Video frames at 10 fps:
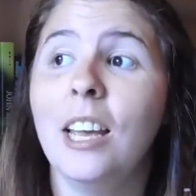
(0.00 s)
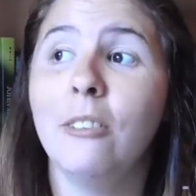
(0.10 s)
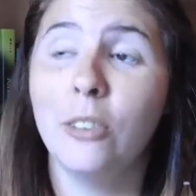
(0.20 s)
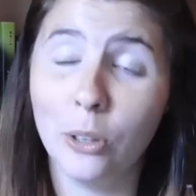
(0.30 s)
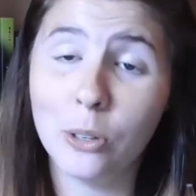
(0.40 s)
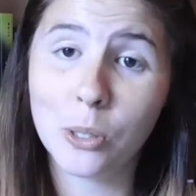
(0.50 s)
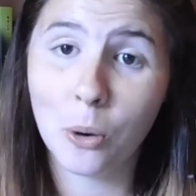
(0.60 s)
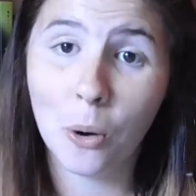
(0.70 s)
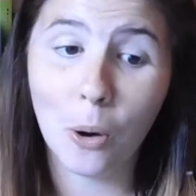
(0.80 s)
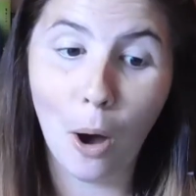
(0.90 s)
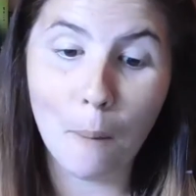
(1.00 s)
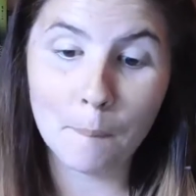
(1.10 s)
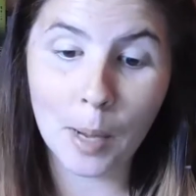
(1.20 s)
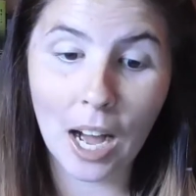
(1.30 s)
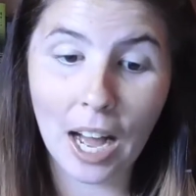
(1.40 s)
If you saw
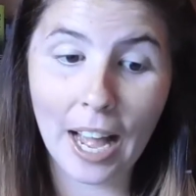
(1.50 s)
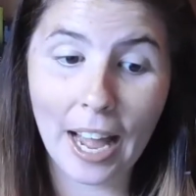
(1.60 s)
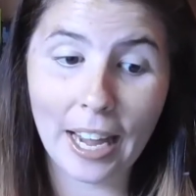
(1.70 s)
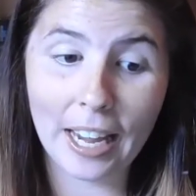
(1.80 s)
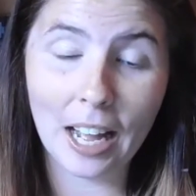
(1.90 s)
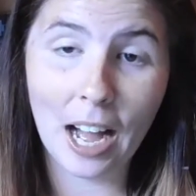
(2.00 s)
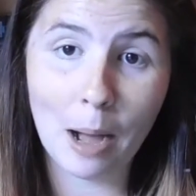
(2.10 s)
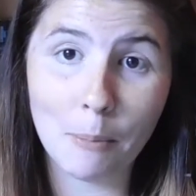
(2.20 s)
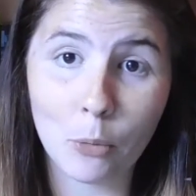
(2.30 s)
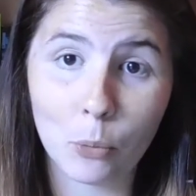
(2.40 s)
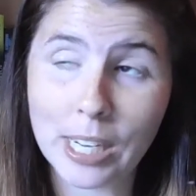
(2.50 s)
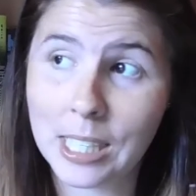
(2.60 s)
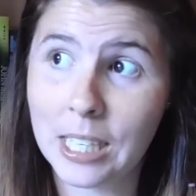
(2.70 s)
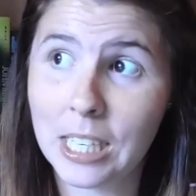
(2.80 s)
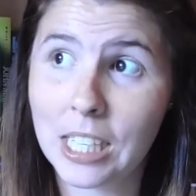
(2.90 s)
my
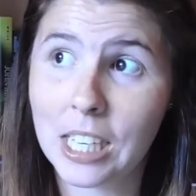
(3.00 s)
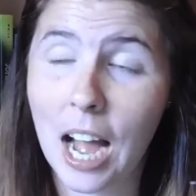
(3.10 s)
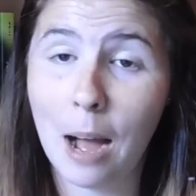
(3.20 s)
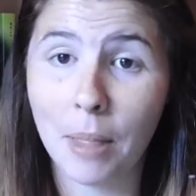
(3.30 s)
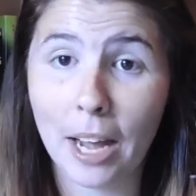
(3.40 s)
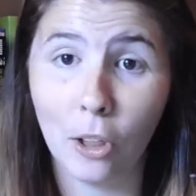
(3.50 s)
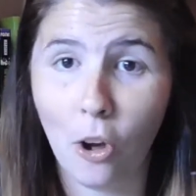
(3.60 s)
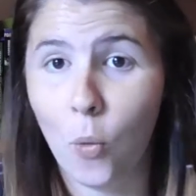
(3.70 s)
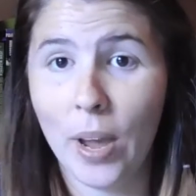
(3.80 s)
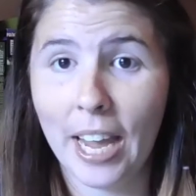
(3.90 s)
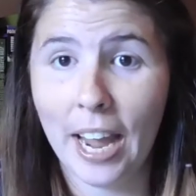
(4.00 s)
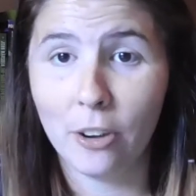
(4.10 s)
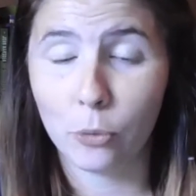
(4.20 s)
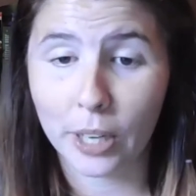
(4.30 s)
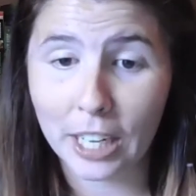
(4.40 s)
recent long
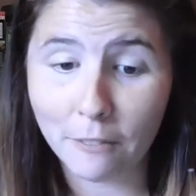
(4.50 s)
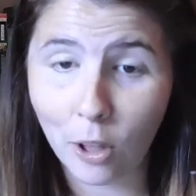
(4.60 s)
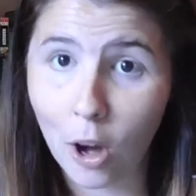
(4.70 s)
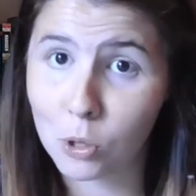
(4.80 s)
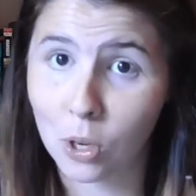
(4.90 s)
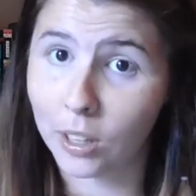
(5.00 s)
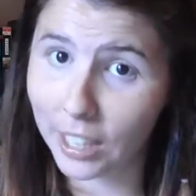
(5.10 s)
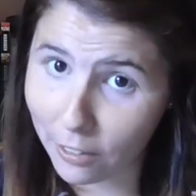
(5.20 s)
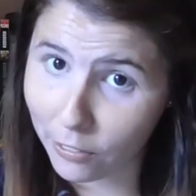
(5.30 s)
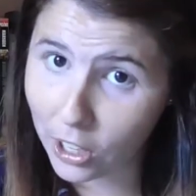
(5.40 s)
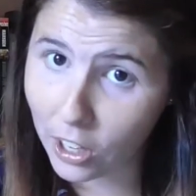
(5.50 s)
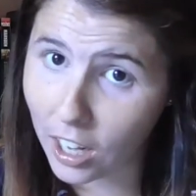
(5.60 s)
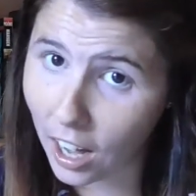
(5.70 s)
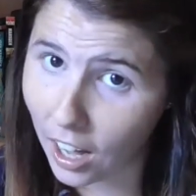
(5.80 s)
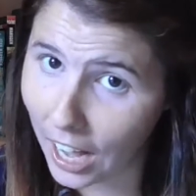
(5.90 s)
weekend reading vlog, which I'll link for
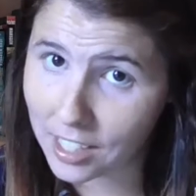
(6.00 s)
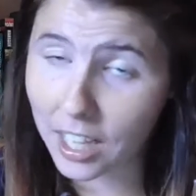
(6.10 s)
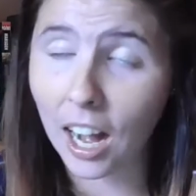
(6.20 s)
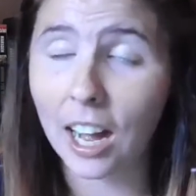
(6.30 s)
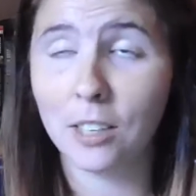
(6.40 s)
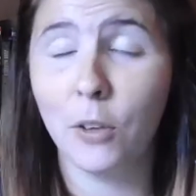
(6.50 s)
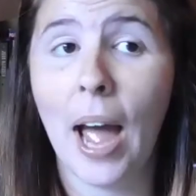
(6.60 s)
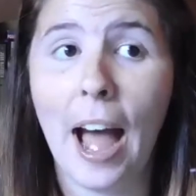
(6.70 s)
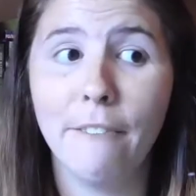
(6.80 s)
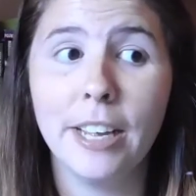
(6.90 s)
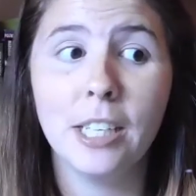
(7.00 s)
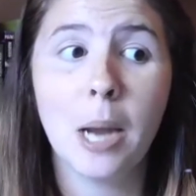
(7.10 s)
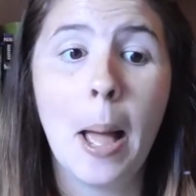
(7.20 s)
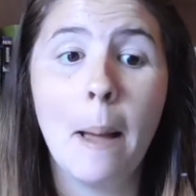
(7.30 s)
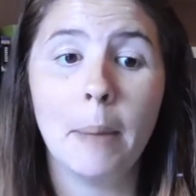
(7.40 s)
you guys in the cards if you haven't,